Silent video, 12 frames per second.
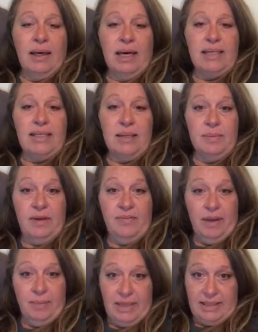I see my
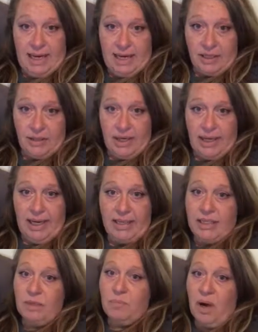family doctor
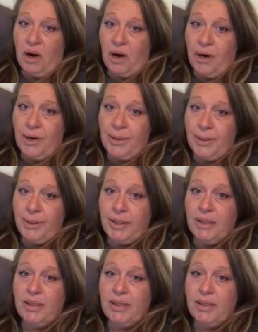again tomorrow.